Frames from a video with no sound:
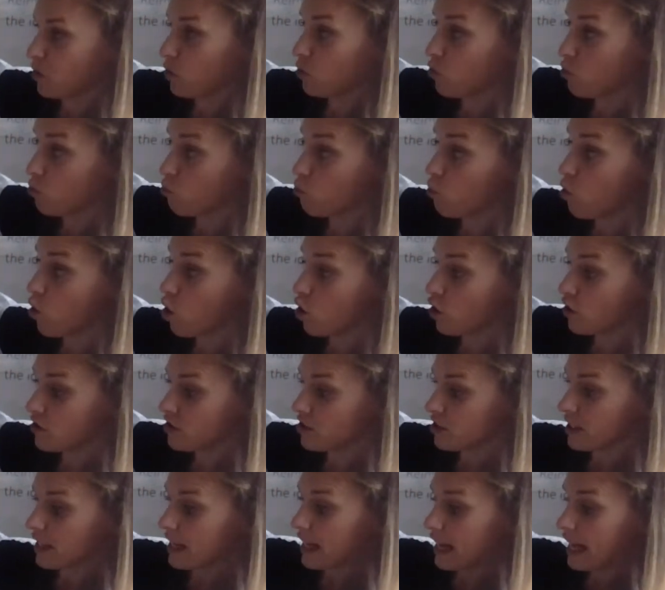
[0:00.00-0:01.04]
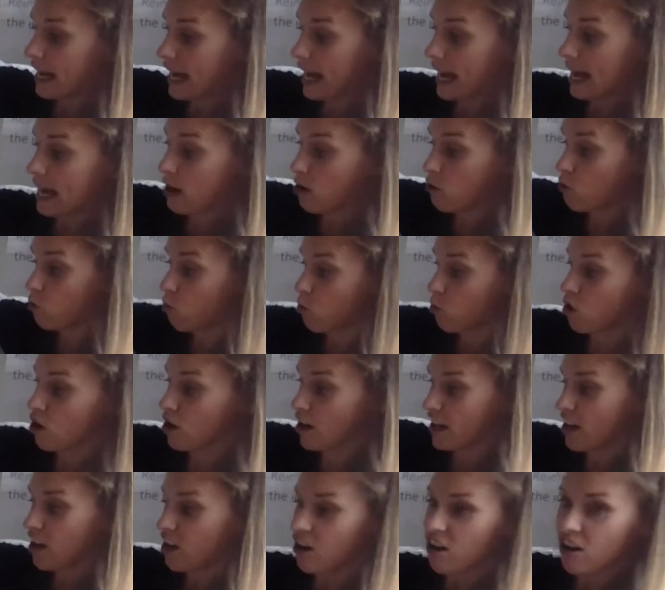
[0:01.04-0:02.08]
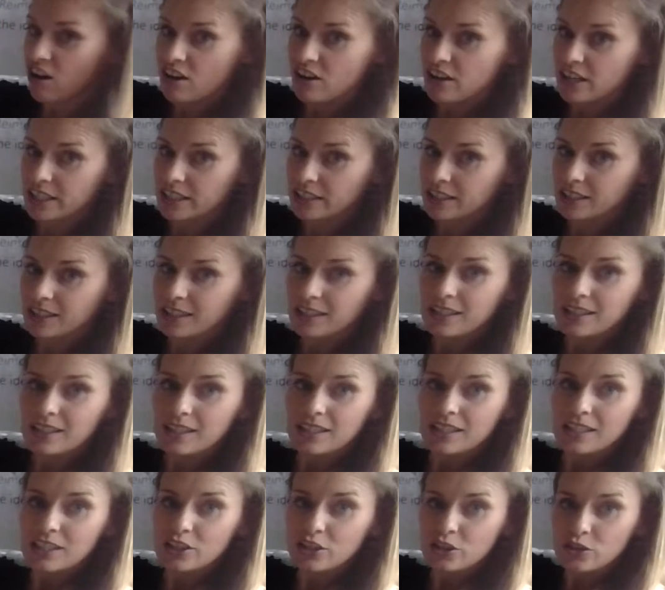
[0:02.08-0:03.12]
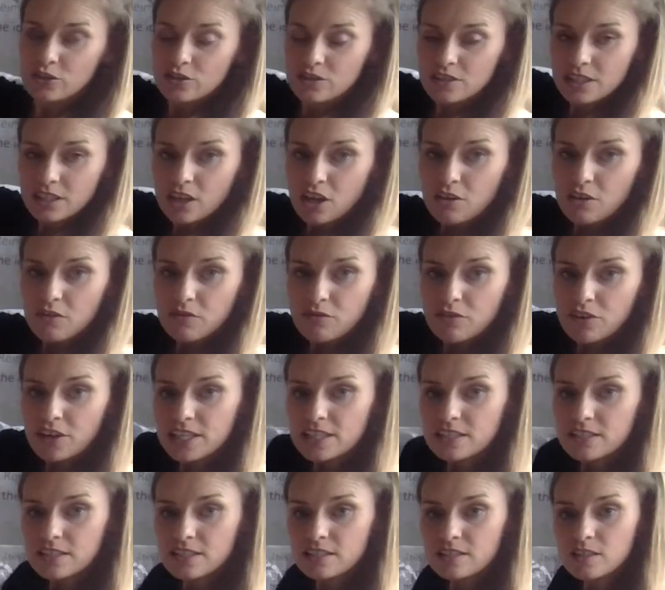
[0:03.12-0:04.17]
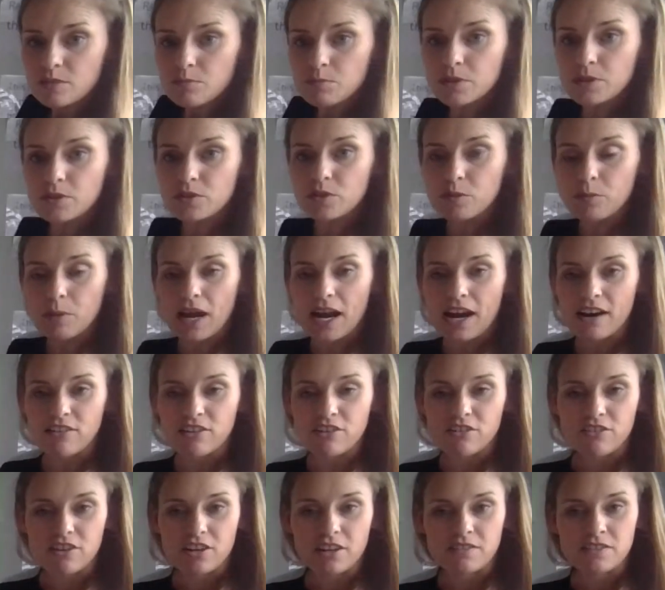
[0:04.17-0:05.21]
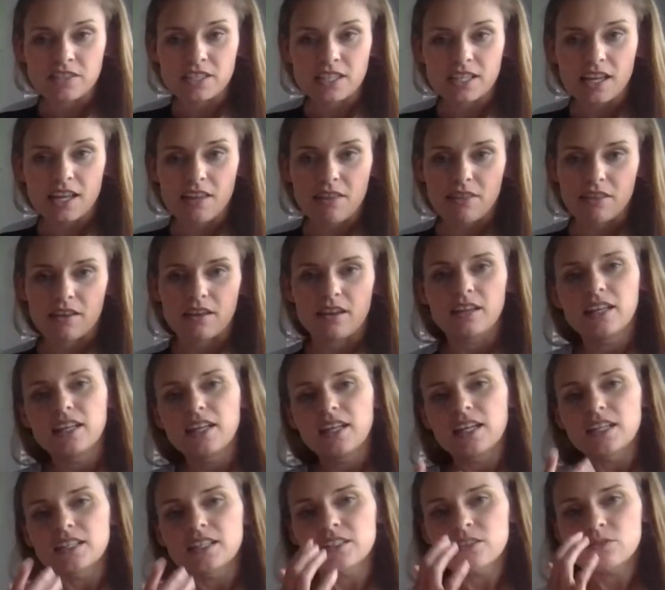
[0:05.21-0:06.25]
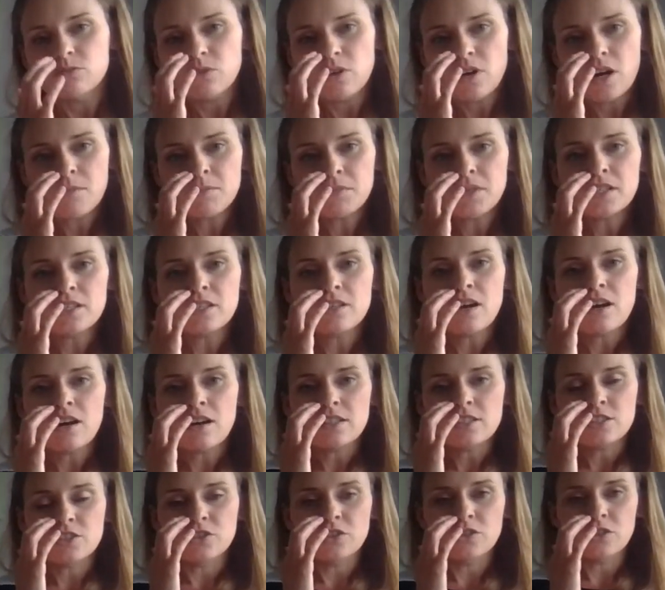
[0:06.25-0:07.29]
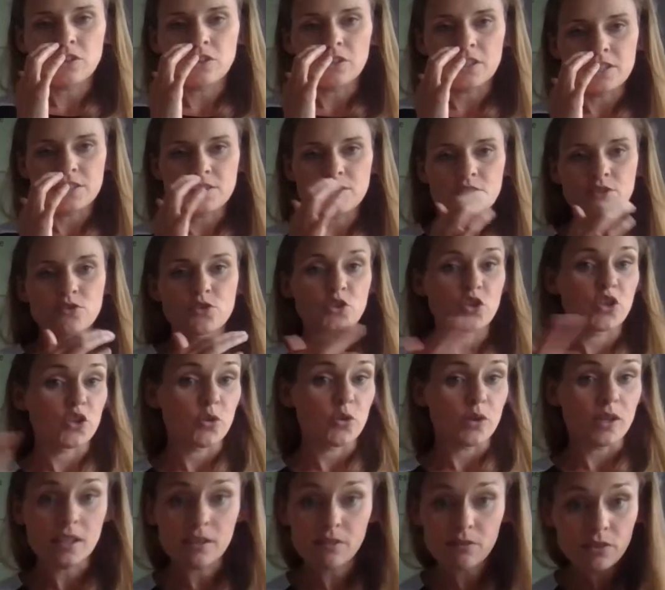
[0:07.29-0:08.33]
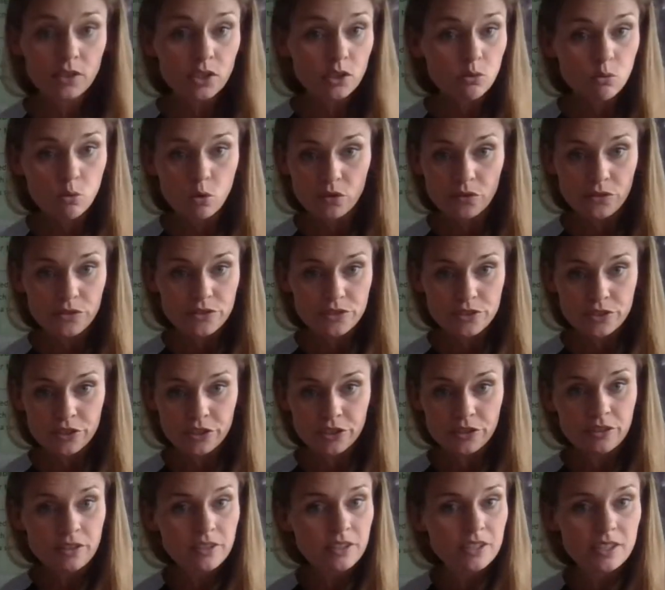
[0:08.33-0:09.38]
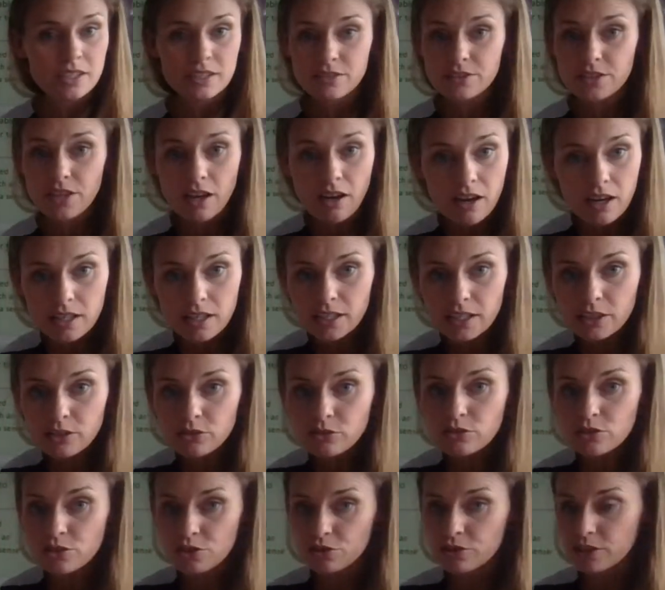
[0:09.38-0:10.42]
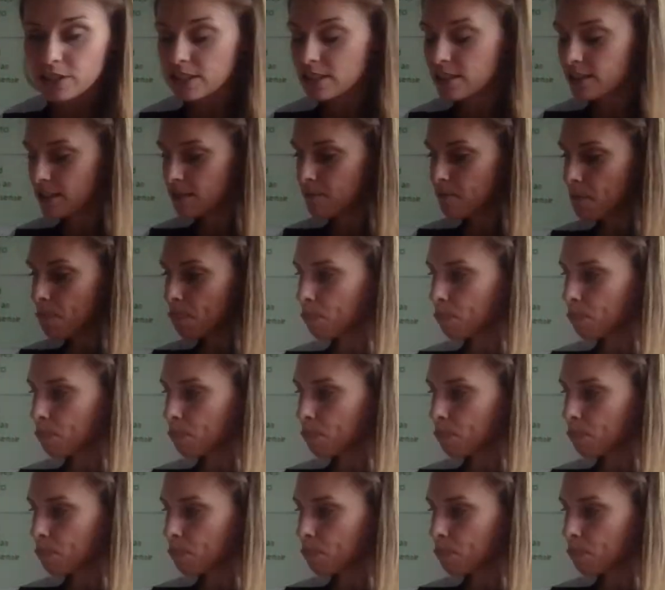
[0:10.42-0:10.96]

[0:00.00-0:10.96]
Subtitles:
why, I, using our phrases to build a paragraph together. Now, what I'm going to ask you guys to do, if you want to, entirely your choice,